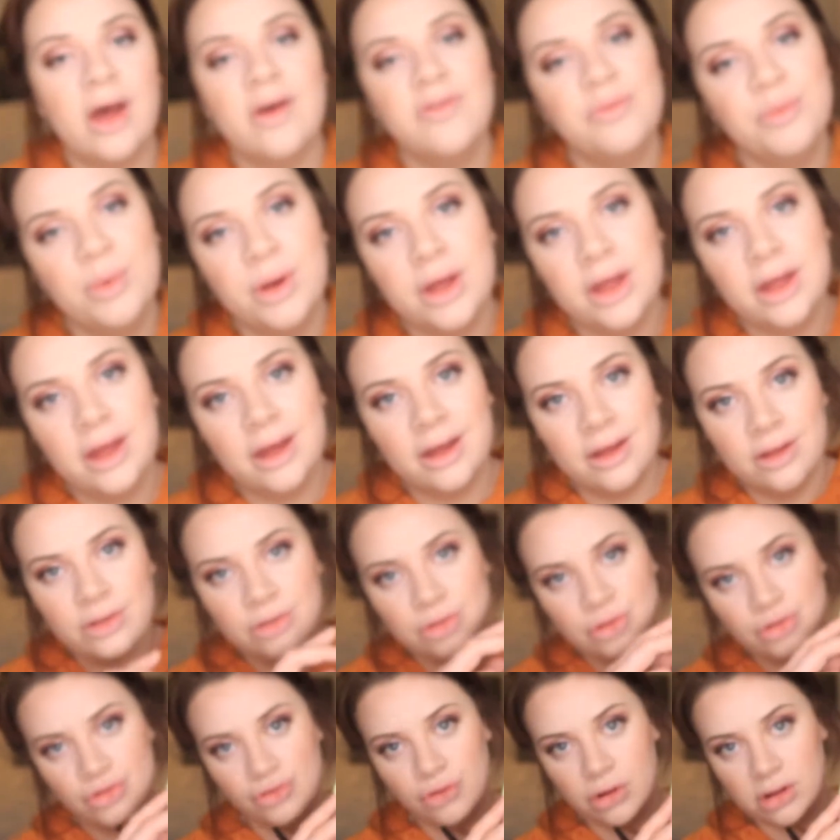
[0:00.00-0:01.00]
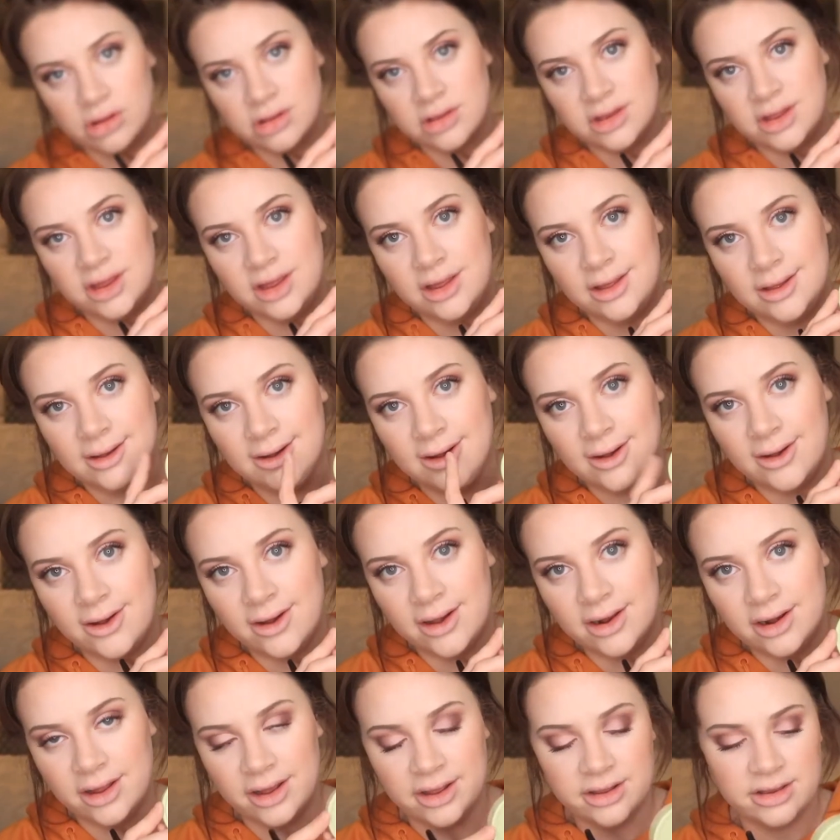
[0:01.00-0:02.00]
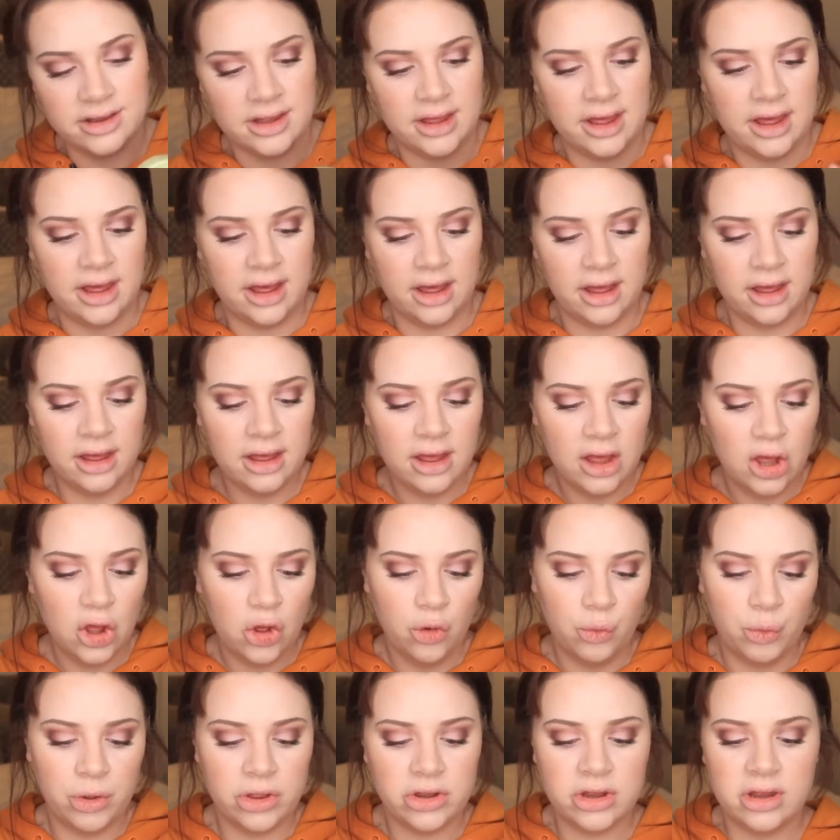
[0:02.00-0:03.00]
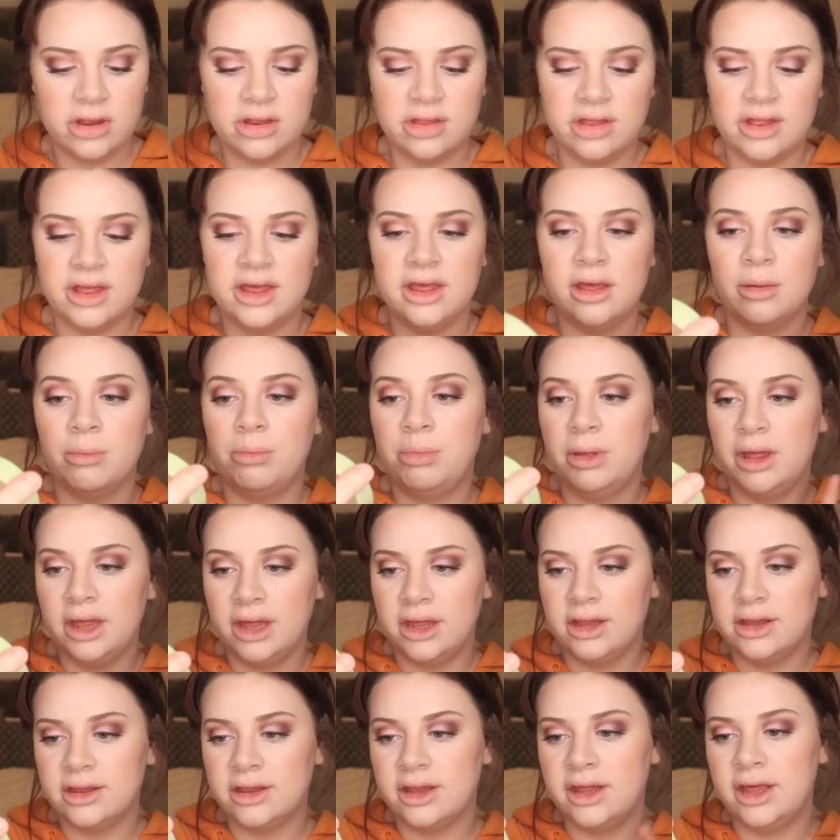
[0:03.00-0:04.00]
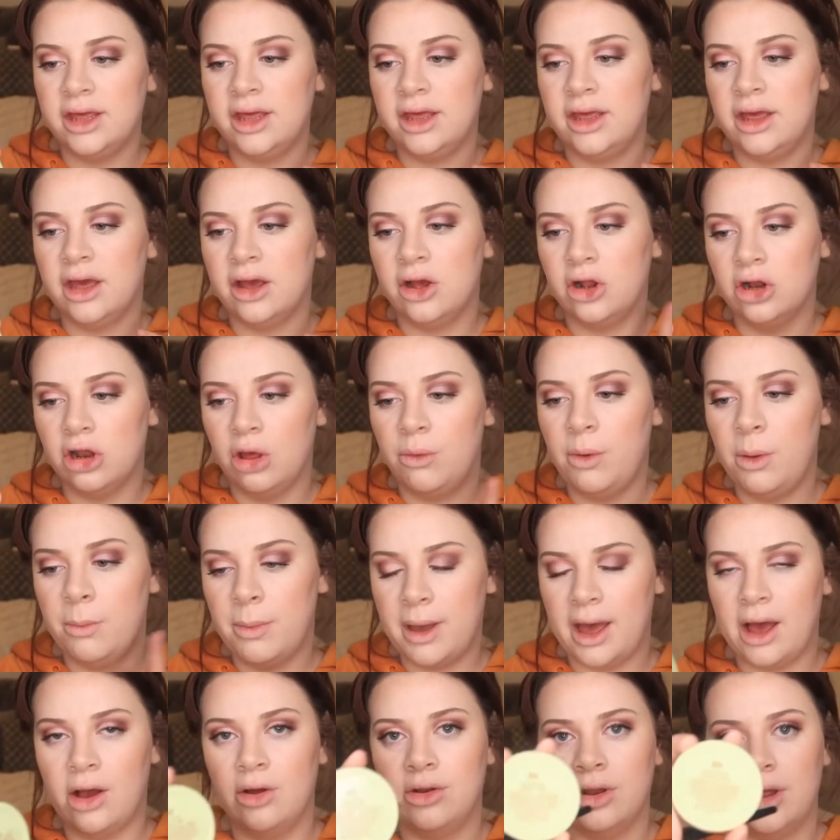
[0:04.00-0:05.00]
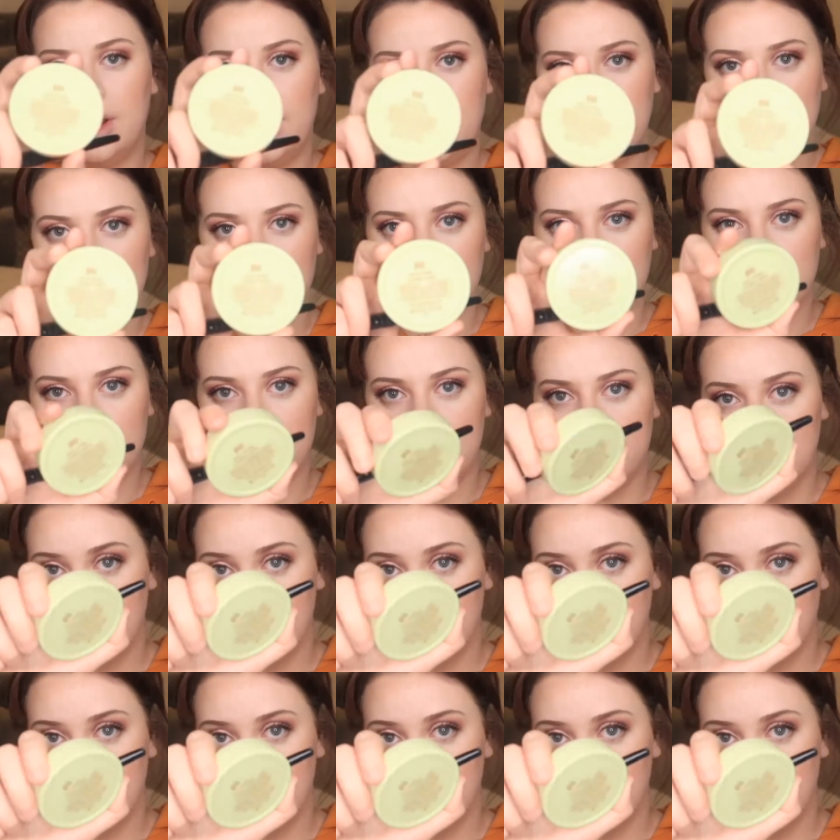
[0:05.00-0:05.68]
have my trusty highlighter here, which is the Pixie Glowy Powder in London